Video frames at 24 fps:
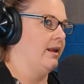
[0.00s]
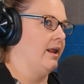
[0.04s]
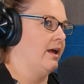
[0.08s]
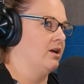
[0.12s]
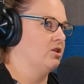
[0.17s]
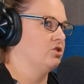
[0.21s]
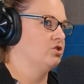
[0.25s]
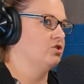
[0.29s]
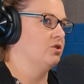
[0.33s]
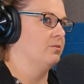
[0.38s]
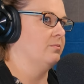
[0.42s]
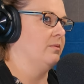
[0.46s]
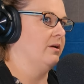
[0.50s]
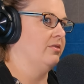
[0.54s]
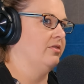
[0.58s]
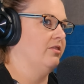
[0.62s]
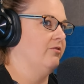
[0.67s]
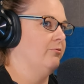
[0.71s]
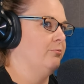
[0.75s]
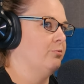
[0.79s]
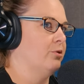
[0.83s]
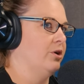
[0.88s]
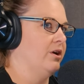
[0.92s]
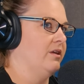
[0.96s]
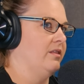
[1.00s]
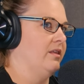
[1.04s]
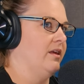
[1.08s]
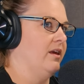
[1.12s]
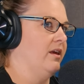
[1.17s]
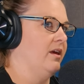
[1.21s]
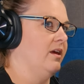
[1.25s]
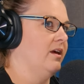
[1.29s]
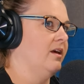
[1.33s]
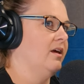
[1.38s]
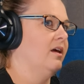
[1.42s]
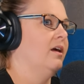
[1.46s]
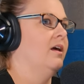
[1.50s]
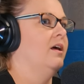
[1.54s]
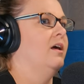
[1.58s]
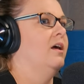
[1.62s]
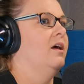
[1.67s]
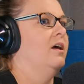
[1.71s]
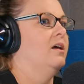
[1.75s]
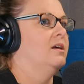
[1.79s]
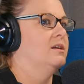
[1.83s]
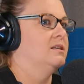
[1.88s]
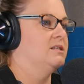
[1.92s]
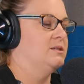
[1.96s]
extra month of breathing
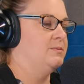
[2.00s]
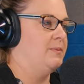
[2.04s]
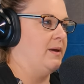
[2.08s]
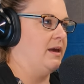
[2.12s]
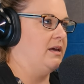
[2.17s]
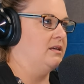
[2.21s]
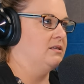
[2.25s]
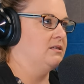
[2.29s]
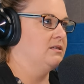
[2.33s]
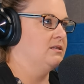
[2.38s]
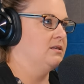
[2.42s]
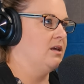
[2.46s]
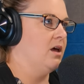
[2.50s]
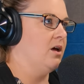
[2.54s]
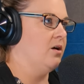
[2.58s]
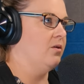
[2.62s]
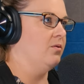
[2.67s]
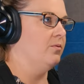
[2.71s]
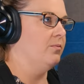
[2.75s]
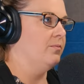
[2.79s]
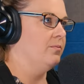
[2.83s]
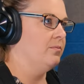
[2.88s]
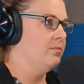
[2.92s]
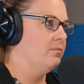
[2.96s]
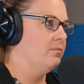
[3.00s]
space. So,